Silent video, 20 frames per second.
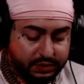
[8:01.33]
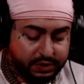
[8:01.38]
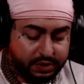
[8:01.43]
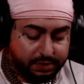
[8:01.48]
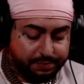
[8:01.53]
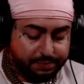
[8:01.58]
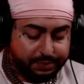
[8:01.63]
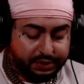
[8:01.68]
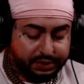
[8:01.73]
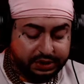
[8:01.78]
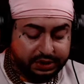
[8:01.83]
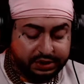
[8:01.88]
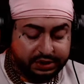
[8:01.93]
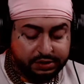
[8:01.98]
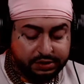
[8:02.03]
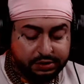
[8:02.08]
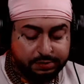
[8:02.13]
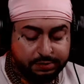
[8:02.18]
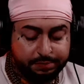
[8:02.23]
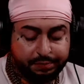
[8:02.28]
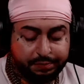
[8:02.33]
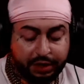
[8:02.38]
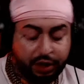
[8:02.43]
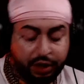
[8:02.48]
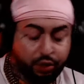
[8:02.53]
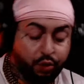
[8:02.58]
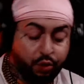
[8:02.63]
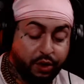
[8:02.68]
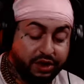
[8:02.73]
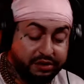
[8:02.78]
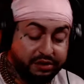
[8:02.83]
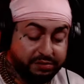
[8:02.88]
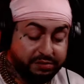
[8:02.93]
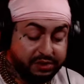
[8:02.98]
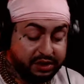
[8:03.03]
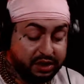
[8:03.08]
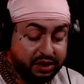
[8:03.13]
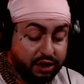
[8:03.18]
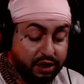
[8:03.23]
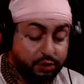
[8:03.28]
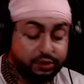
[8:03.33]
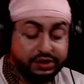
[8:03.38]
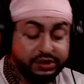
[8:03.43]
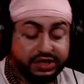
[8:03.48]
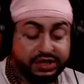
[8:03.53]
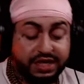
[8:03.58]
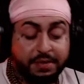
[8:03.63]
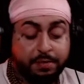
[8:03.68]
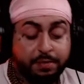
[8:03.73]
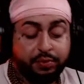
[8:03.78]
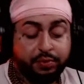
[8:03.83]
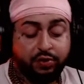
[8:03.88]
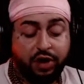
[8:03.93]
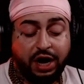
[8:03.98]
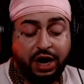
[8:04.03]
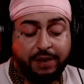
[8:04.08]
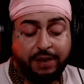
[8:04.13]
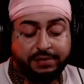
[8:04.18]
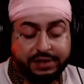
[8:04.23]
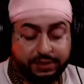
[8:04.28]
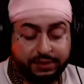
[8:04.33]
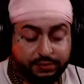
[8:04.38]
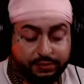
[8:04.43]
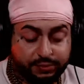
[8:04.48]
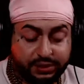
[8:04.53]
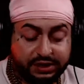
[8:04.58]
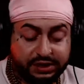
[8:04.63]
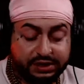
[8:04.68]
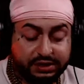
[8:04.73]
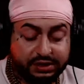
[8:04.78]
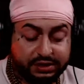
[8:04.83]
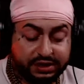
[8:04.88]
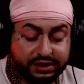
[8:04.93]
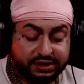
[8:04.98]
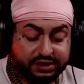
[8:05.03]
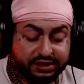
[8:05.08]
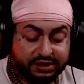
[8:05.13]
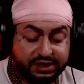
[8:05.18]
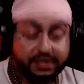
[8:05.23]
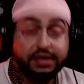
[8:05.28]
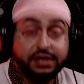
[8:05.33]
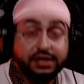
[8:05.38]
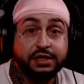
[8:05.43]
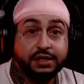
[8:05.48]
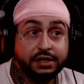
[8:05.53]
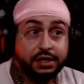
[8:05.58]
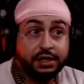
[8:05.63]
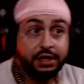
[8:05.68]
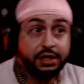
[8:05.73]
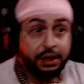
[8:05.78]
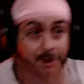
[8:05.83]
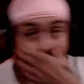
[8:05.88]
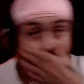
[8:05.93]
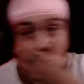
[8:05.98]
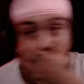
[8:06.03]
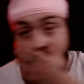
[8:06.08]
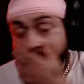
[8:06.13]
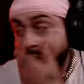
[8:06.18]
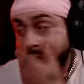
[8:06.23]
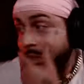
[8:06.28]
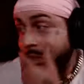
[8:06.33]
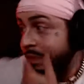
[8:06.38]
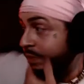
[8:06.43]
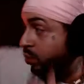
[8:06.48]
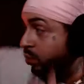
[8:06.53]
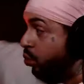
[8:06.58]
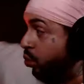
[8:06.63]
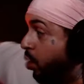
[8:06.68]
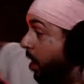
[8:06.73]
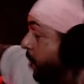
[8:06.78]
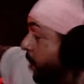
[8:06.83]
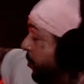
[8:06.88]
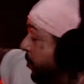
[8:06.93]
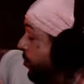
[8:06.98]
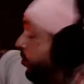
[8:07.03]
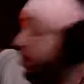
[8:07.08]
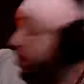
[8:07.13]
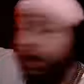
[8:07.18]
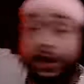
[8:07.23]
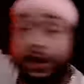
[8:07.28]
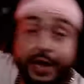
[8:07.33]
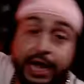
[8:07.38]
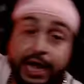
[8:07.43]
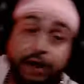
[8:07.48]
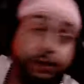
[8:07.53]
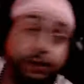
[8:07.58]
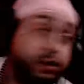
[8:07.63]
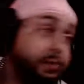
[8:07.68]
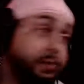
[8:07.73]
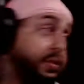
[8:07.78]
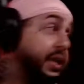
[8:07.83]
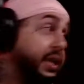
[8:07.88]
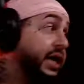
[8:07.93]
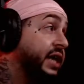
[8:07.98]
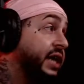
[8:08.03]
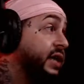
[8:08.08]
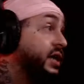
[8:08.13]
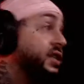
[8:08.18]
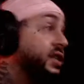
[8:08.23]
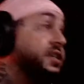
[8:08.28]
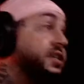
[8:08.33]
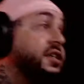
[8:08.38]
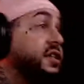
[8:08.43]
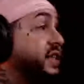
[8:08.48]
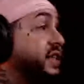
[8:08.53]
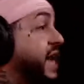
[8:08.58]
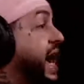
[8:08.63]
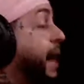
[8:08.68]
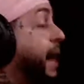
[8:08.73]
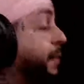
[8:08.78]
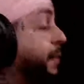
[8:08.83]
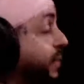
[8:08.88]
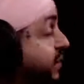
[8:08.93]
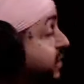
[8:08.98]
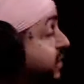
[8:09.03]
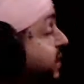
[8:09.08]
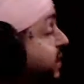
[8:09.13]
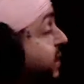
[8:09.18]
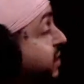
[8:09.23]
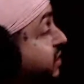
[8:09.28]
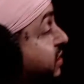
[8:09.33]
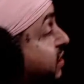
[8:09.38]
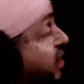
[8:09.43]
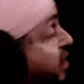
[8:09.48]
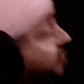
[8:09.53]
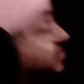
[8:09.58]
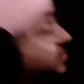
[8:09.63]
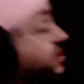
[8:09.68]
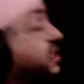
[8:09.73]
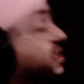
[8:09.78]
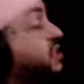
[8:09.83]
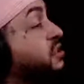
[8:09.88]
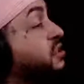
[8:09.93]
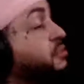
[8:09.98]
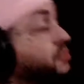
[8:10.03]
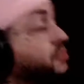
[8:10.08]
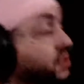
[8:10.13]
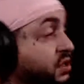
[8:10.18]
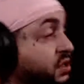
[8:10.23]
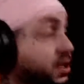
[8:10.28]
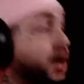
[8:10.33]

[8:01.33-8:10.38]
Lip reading: Please bear with me. It was impromptu. It wasn't necessarily well thought out or planned. It just happened. And the conversation was,